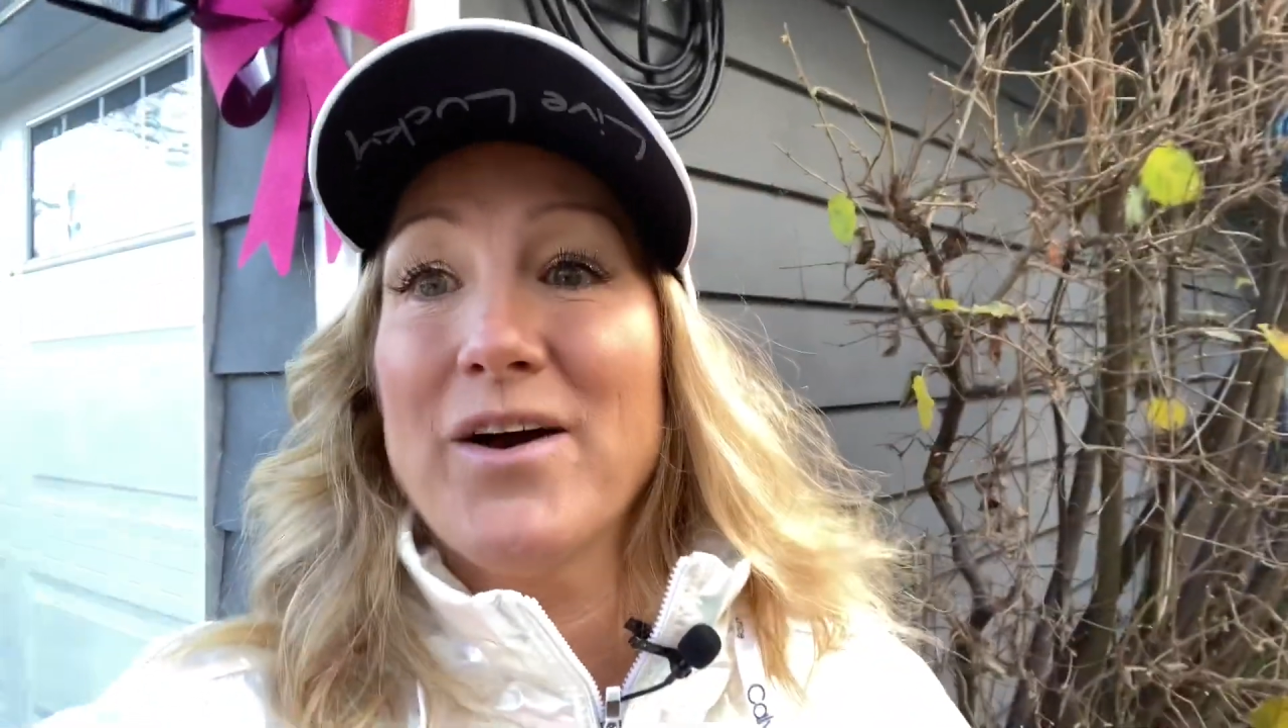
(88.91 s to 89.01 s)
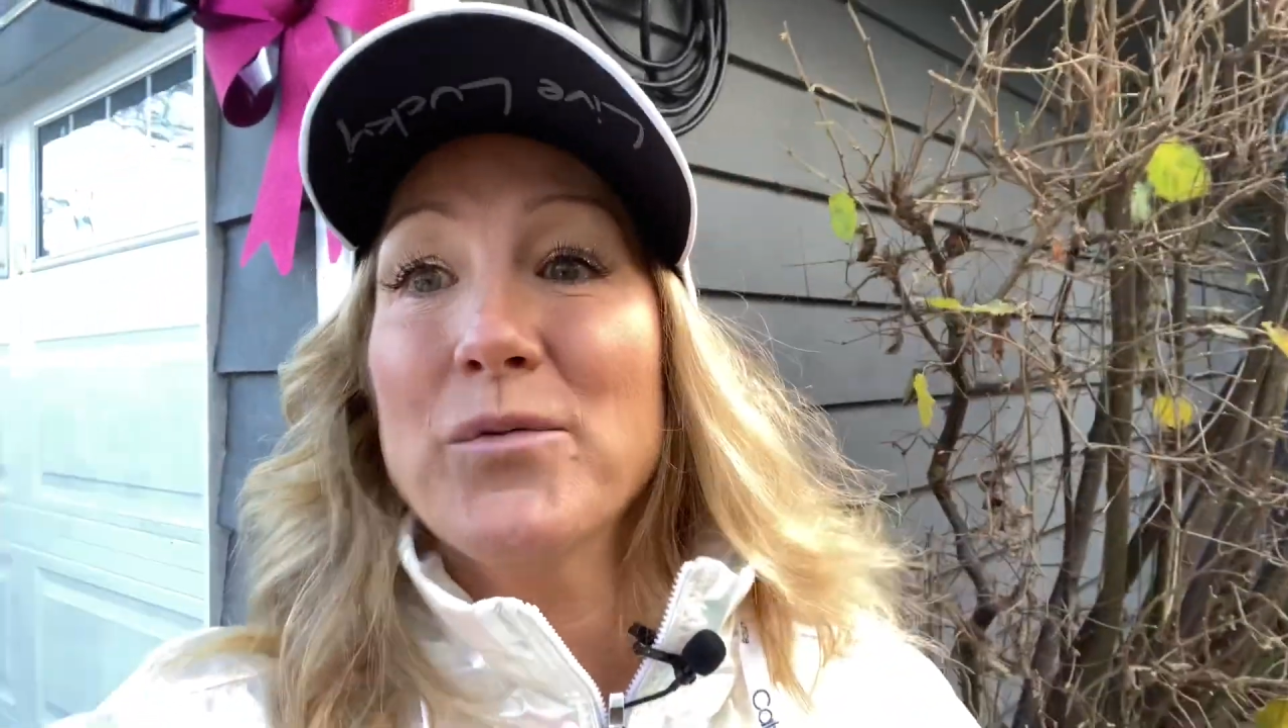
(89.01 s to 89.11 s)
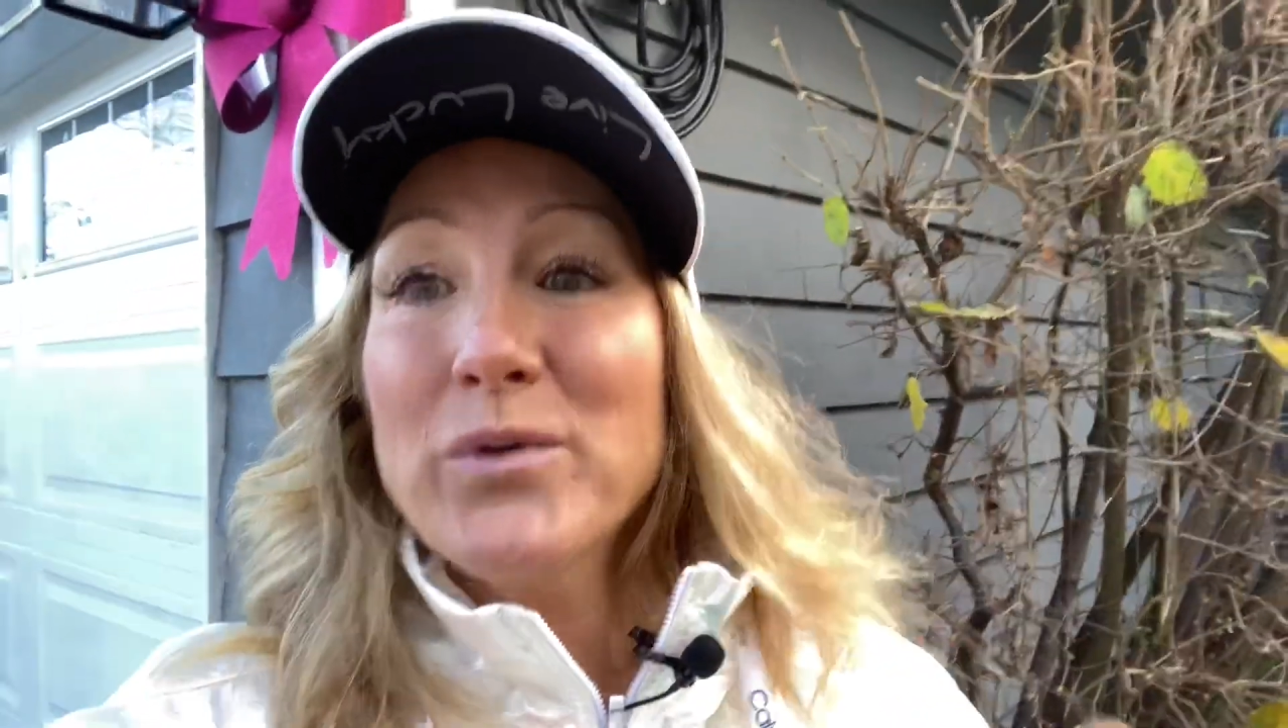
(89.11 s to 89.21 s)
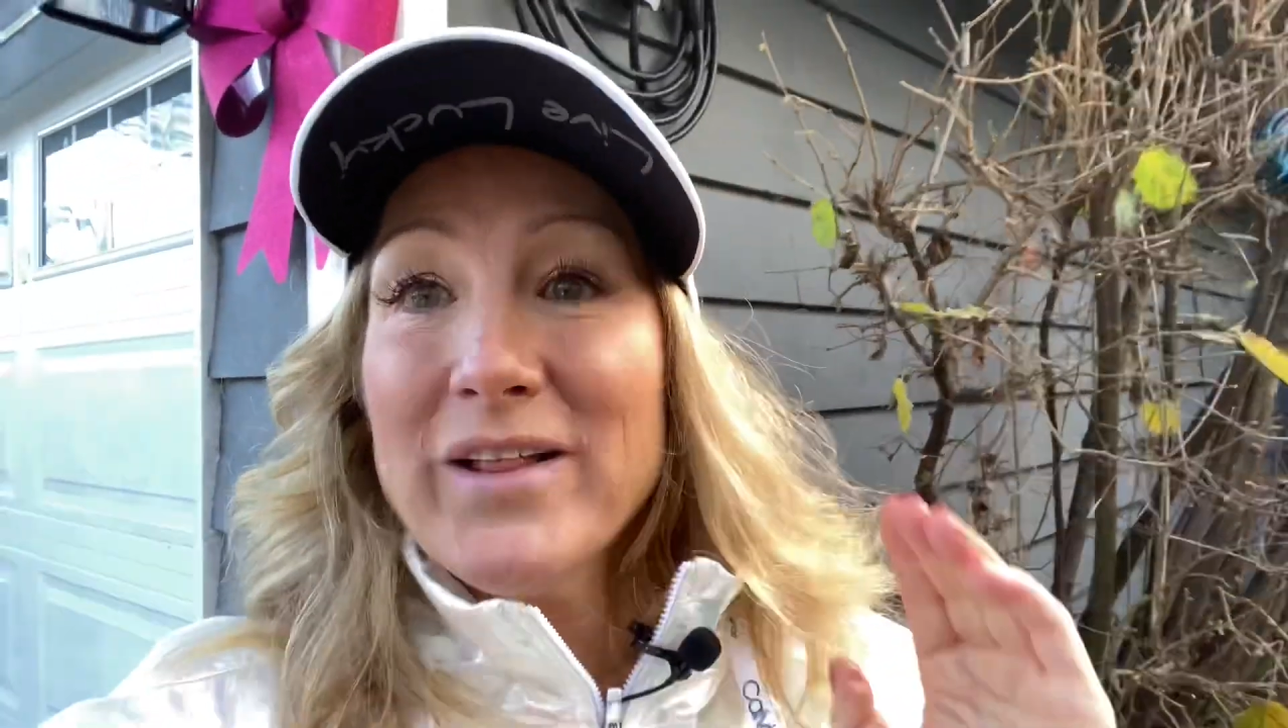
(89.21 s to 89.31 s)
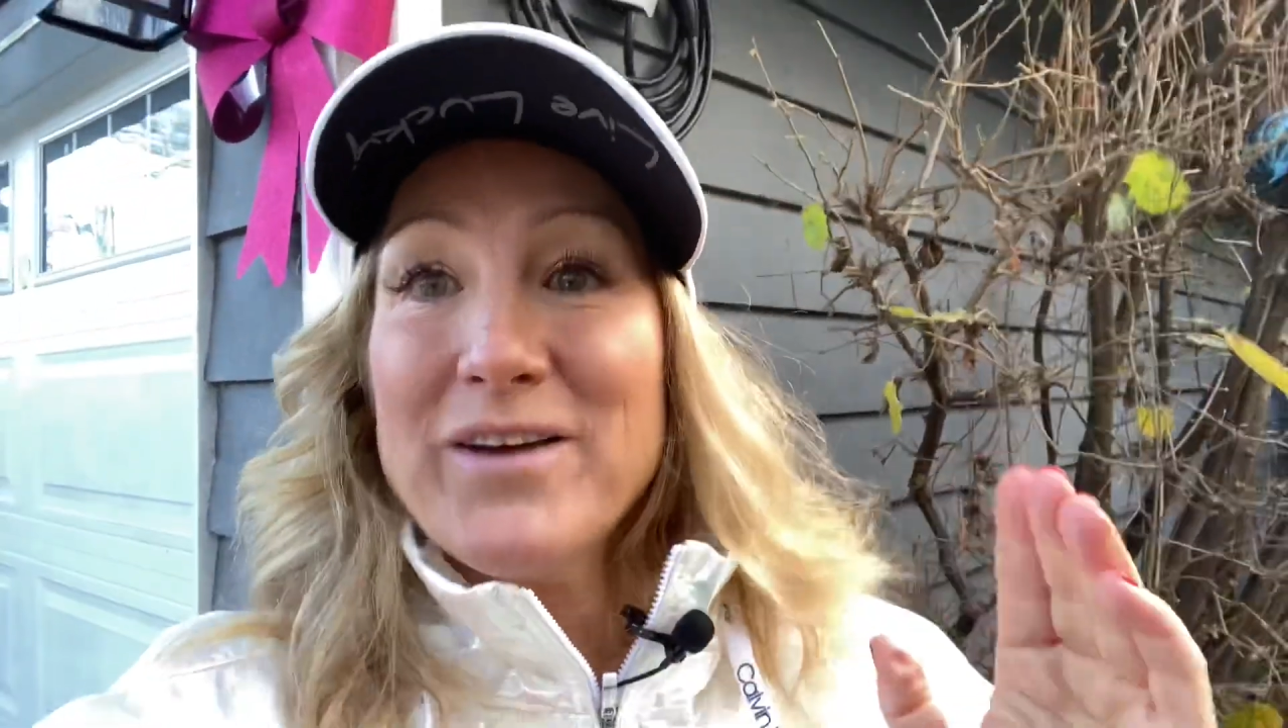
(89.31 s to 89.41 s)

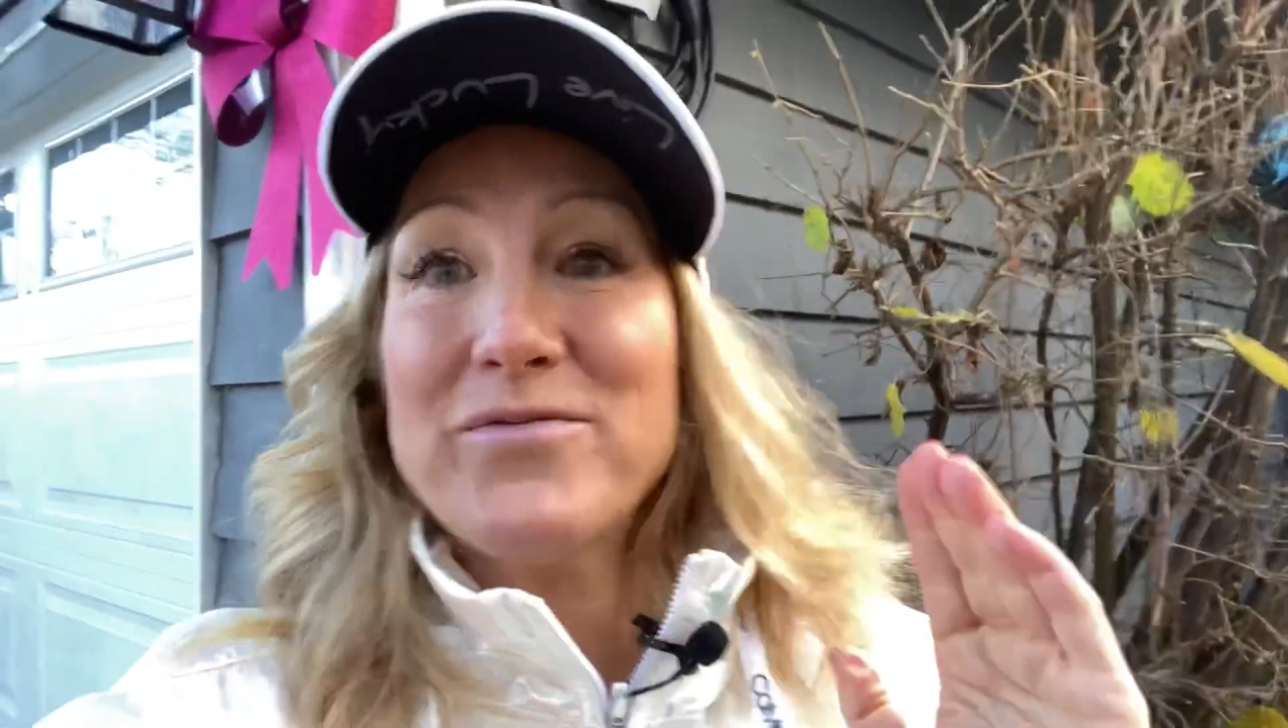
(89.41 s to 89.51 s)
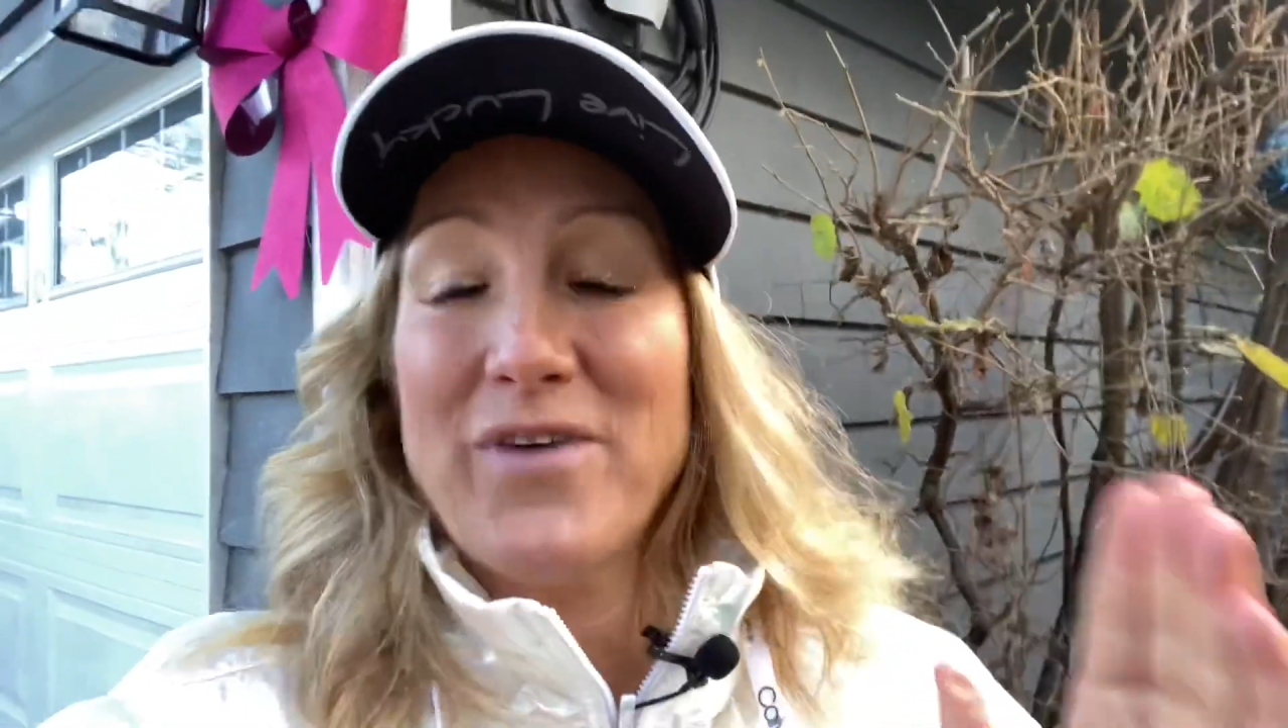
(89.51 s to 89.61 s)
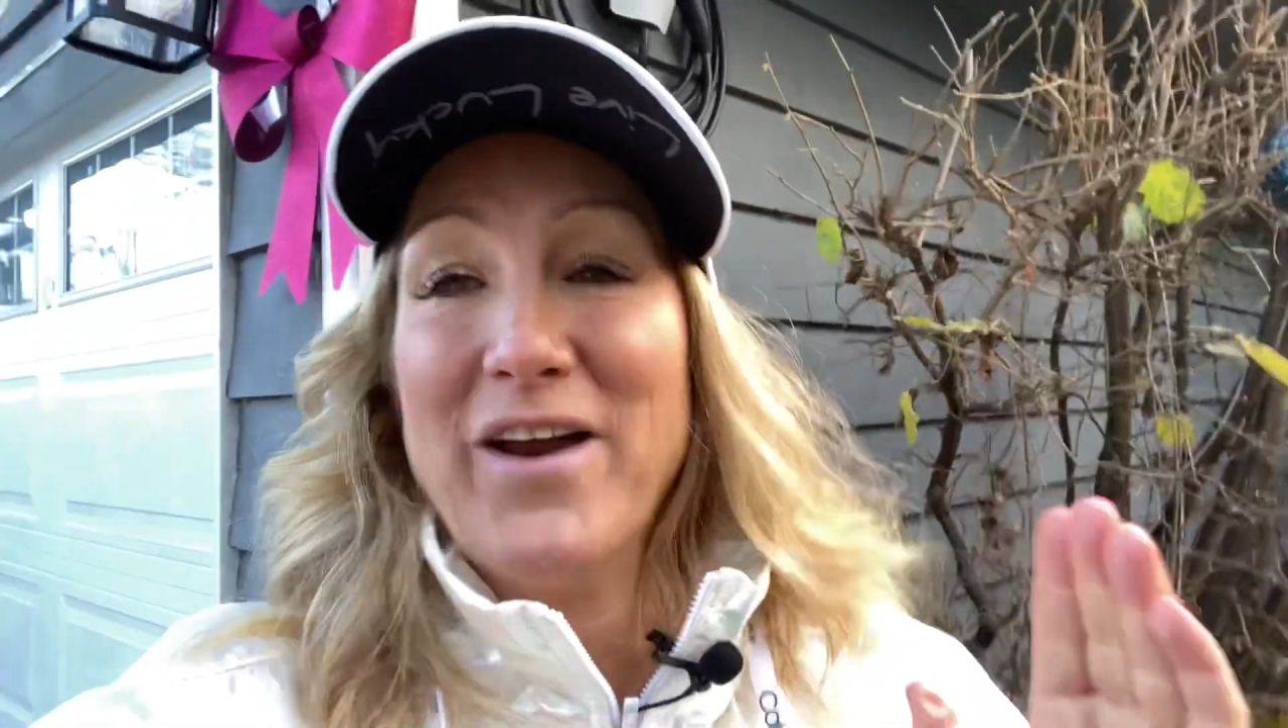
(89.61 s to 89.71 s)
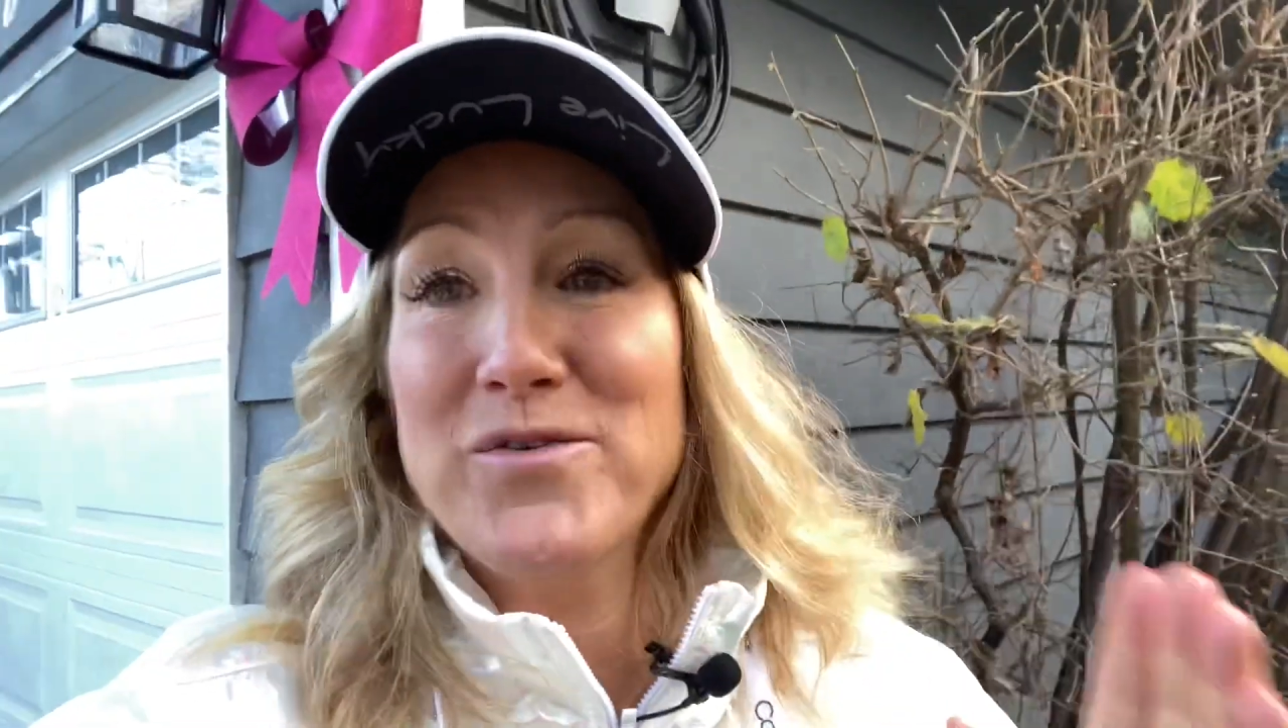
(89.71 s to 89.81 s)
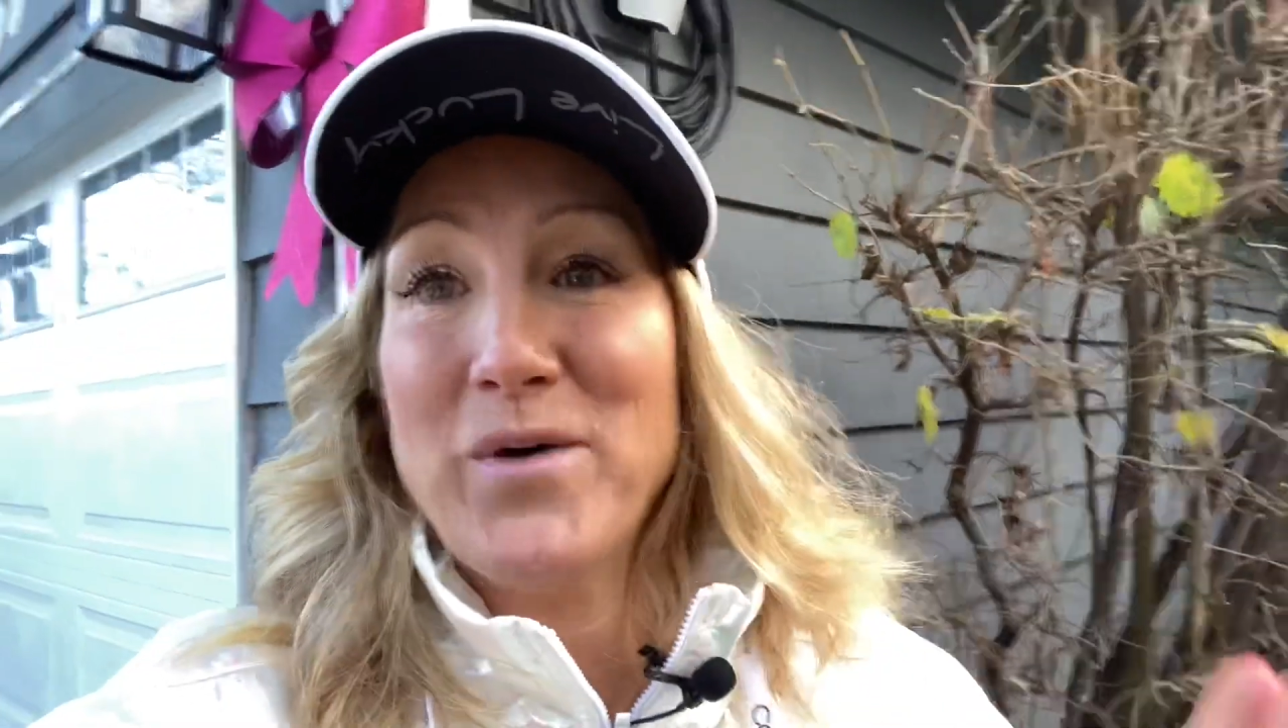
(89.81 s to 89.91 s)
really
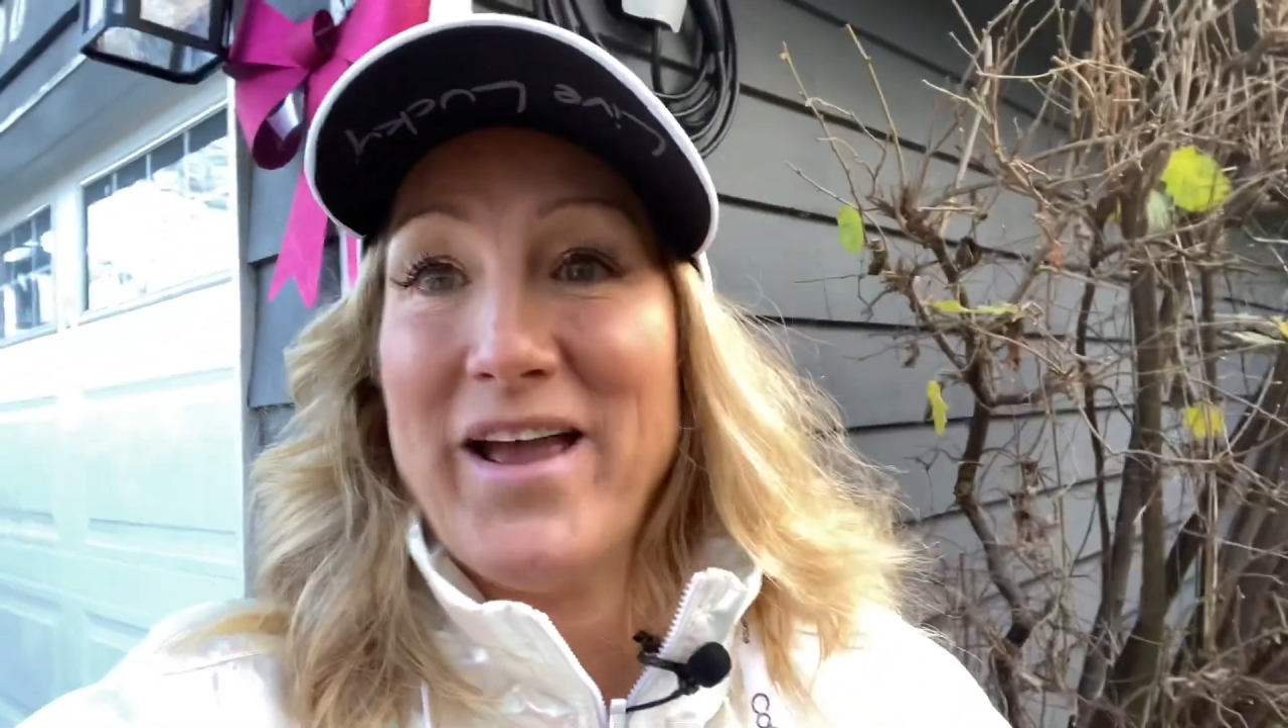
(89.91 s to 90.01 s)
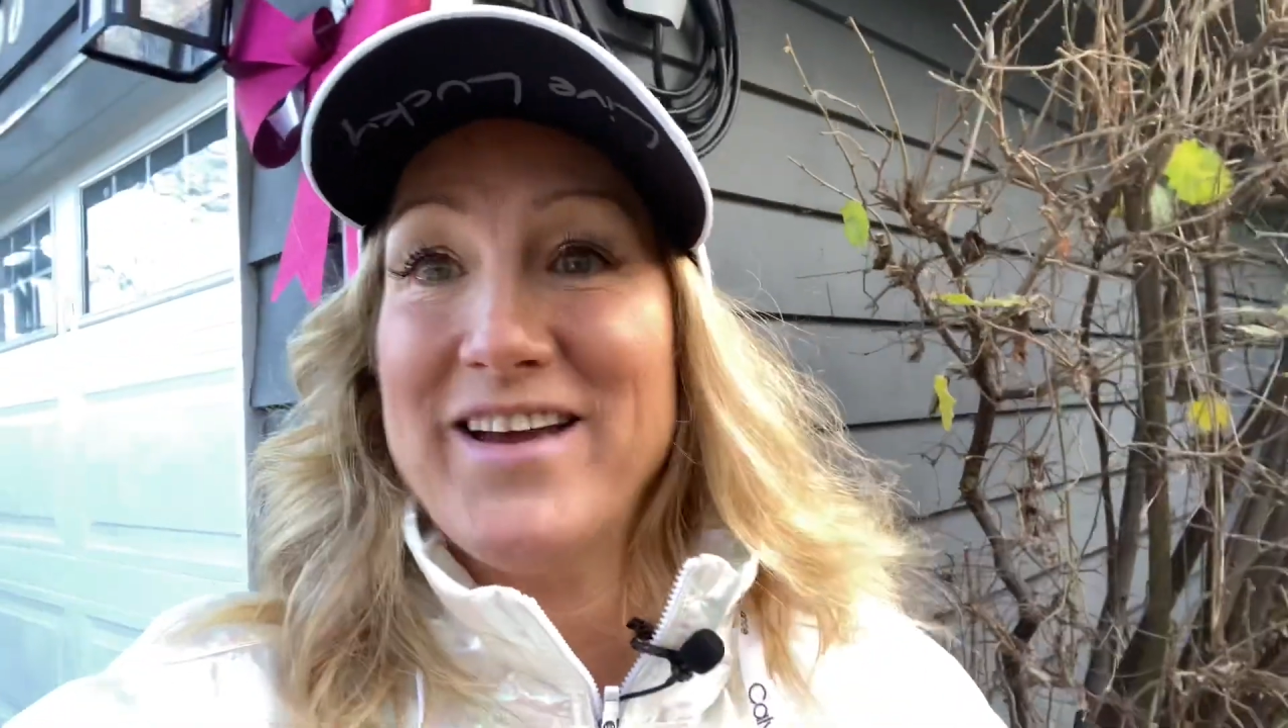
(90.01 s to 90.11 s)
fun way